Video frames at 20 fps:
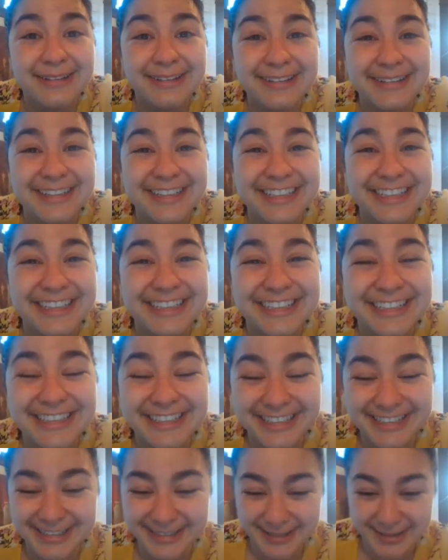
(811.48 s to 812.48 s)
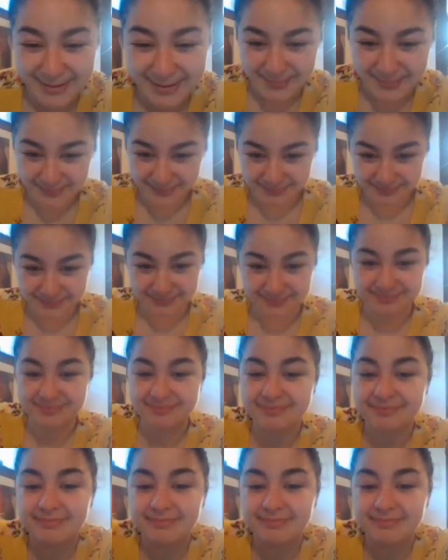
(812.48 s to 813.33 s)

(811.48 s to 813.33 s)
Nobody speaks.